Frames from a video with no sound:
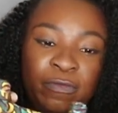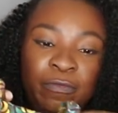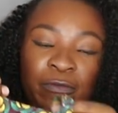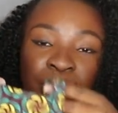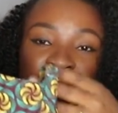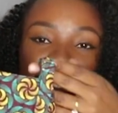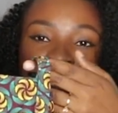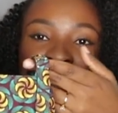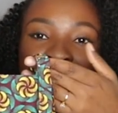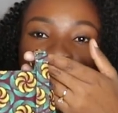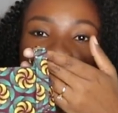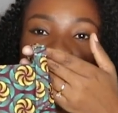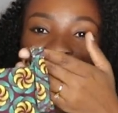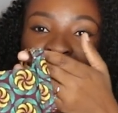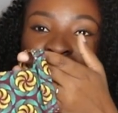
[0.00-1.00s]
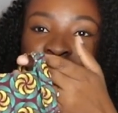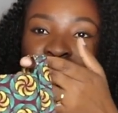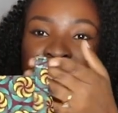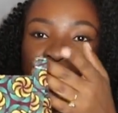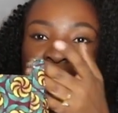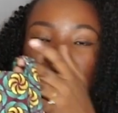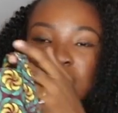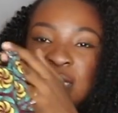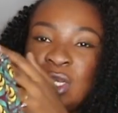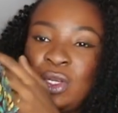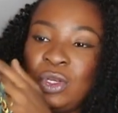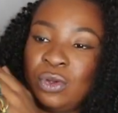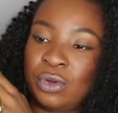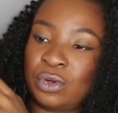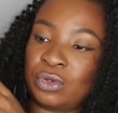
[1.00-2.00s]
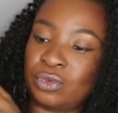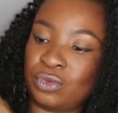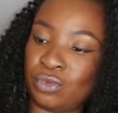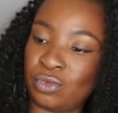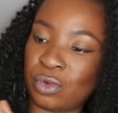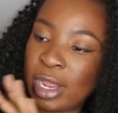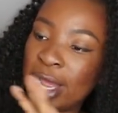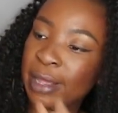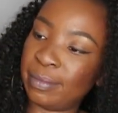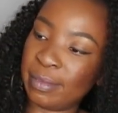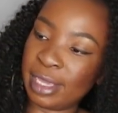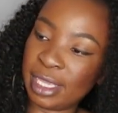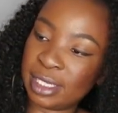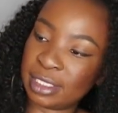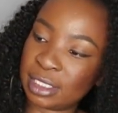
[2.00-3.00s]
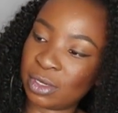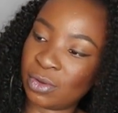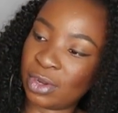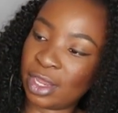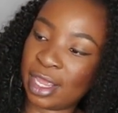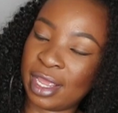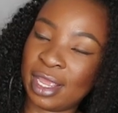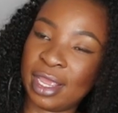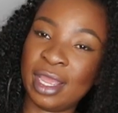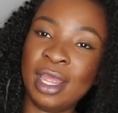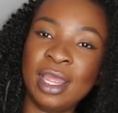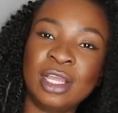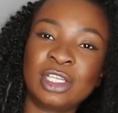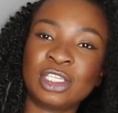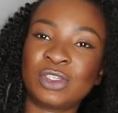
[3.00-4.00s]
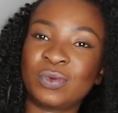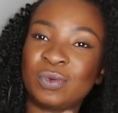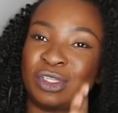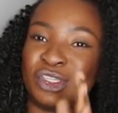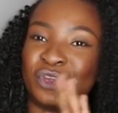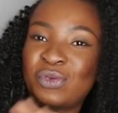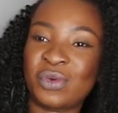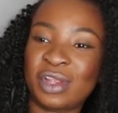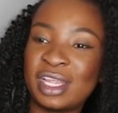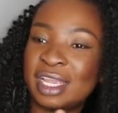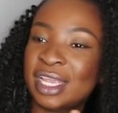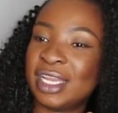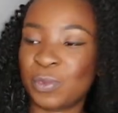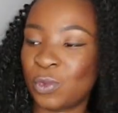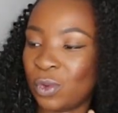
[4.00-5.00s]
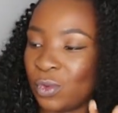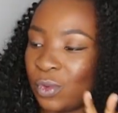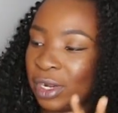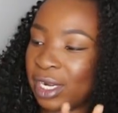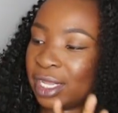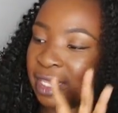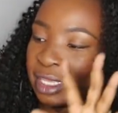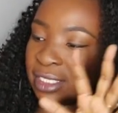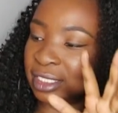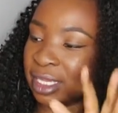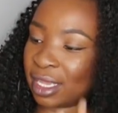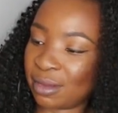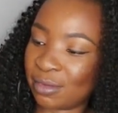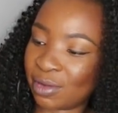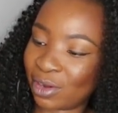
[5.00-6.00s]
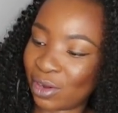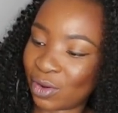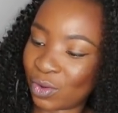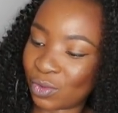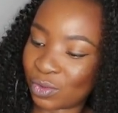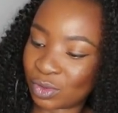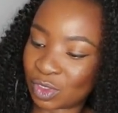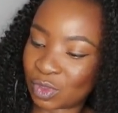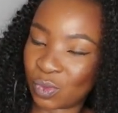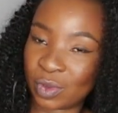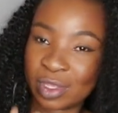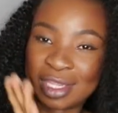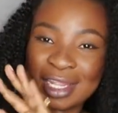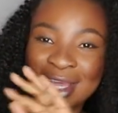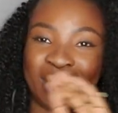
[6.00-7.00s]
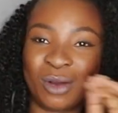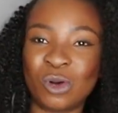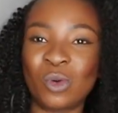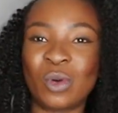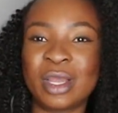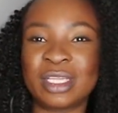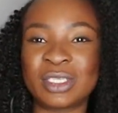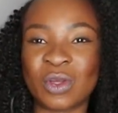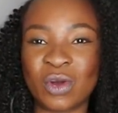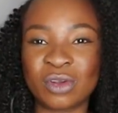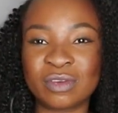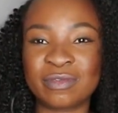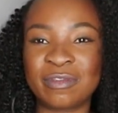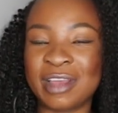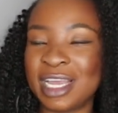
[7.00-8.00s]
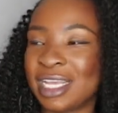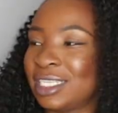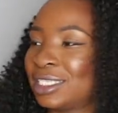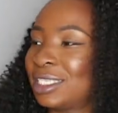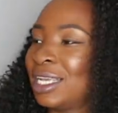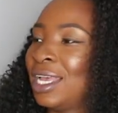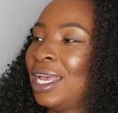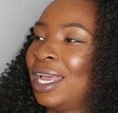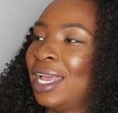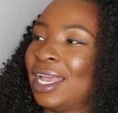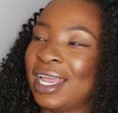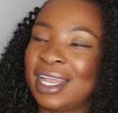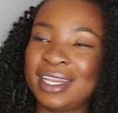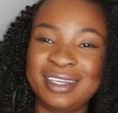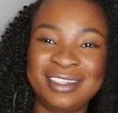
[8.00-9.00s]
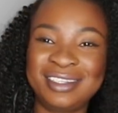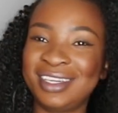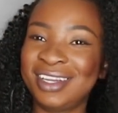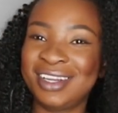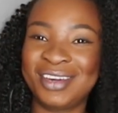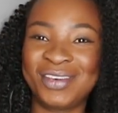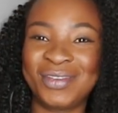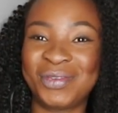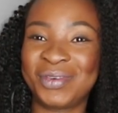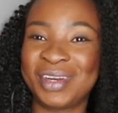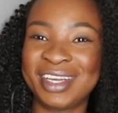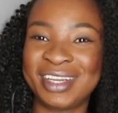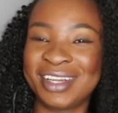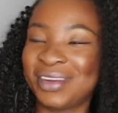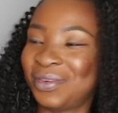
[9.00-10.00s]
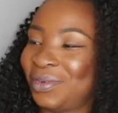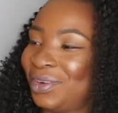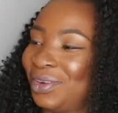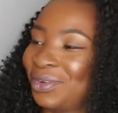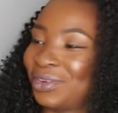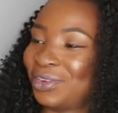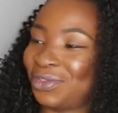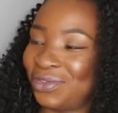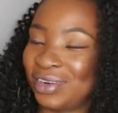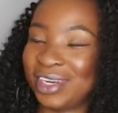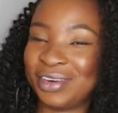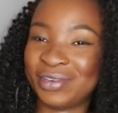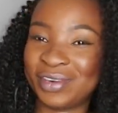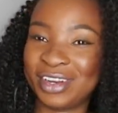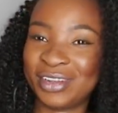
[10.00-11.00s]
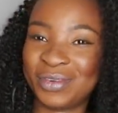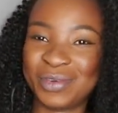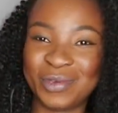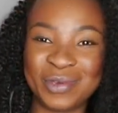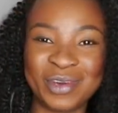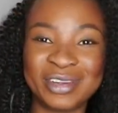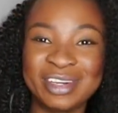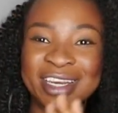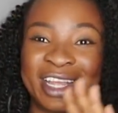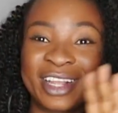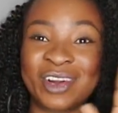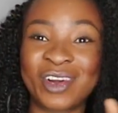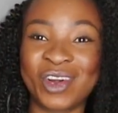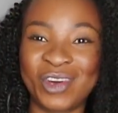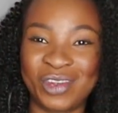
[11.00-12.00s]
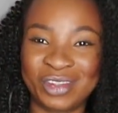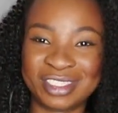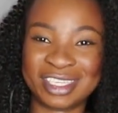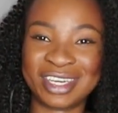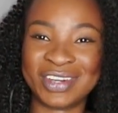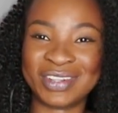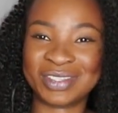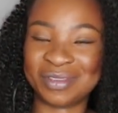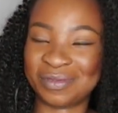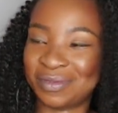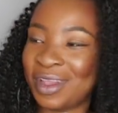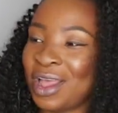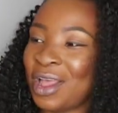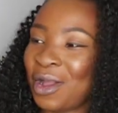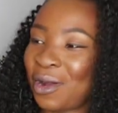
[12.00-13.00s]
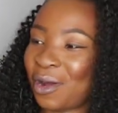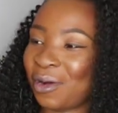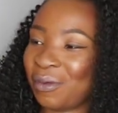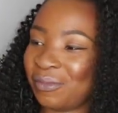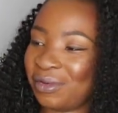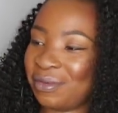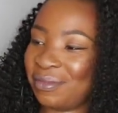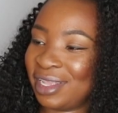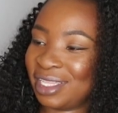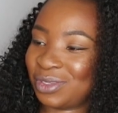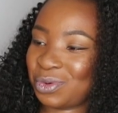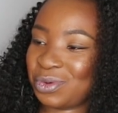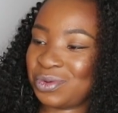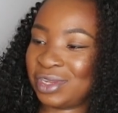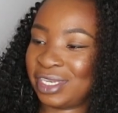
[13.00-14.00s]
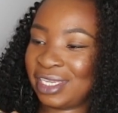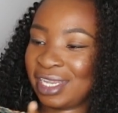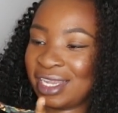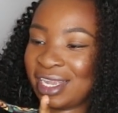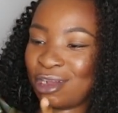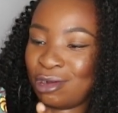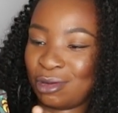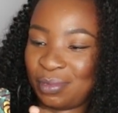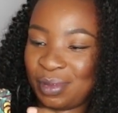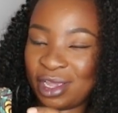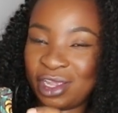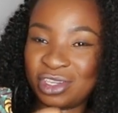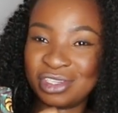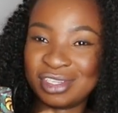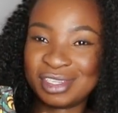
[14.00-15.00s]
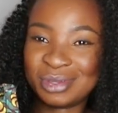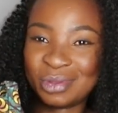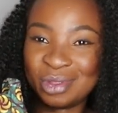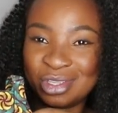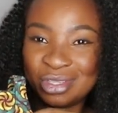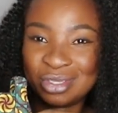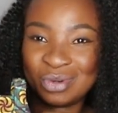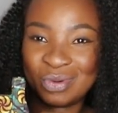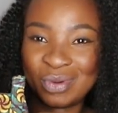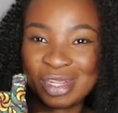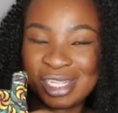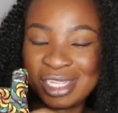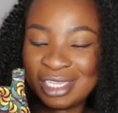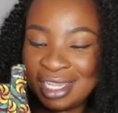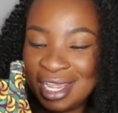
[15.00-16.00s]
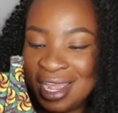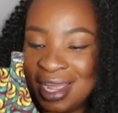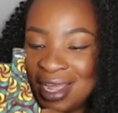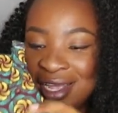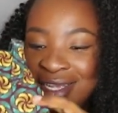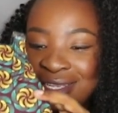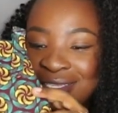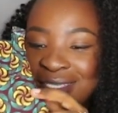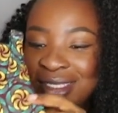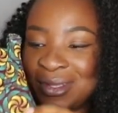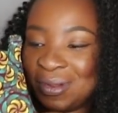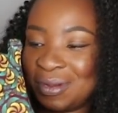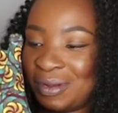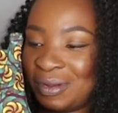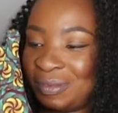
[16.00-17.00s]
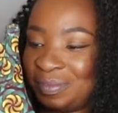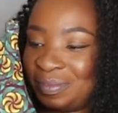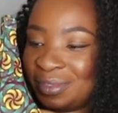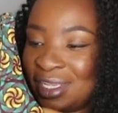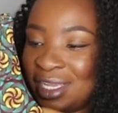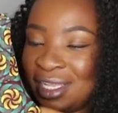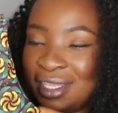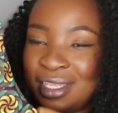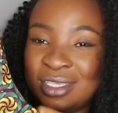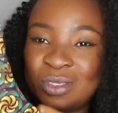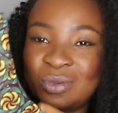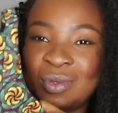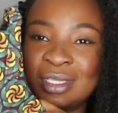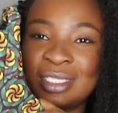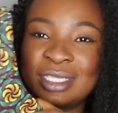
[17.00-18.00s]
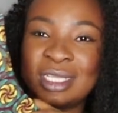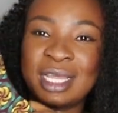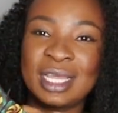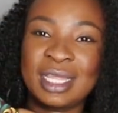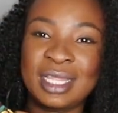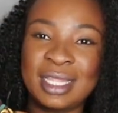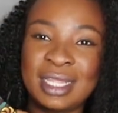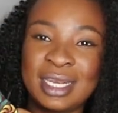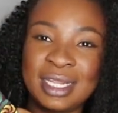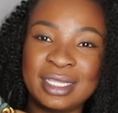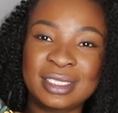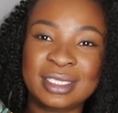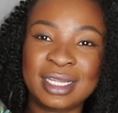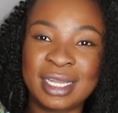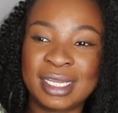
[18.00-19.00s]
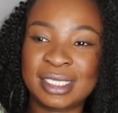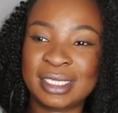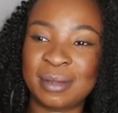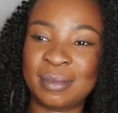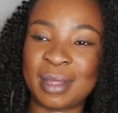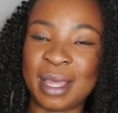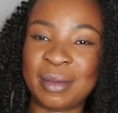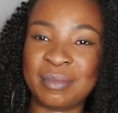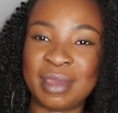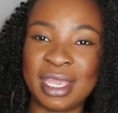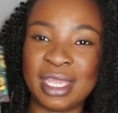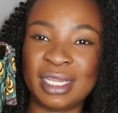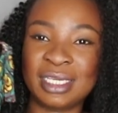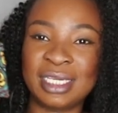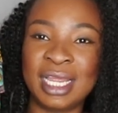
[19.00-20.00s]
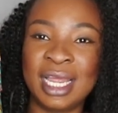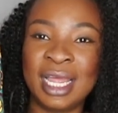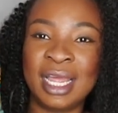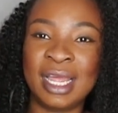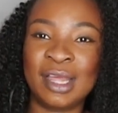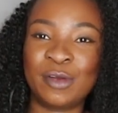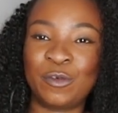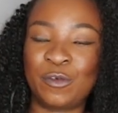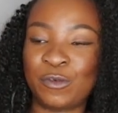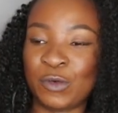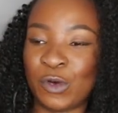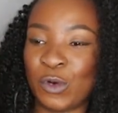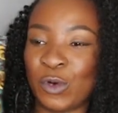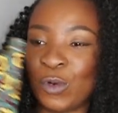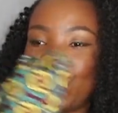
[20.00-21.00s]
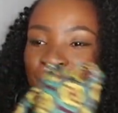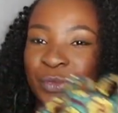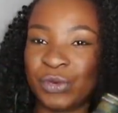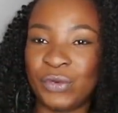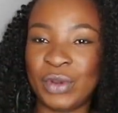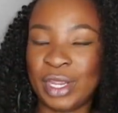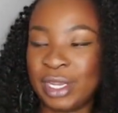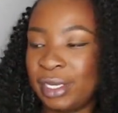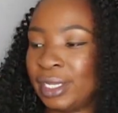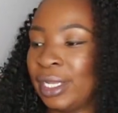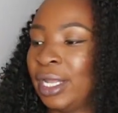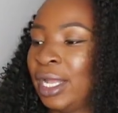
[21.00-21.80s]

fits her perfectly. It looked amazing on her. She was rocking it. We were wearing the same clothes with like our white Converse, and really, we looked really, really cool. We got like lots and lots of compliments when we were taking our pictures on the streets. So yeah, this was the last item I made for rain.